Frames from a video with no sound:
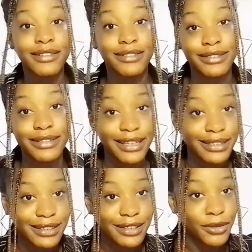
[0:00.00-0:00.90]
the
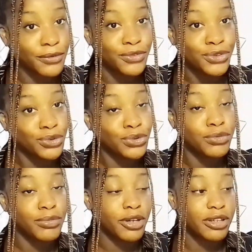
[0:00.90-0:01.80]
30th of
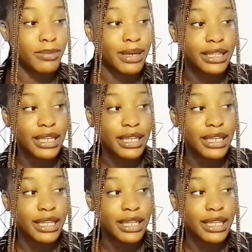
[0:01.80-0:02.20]
June because my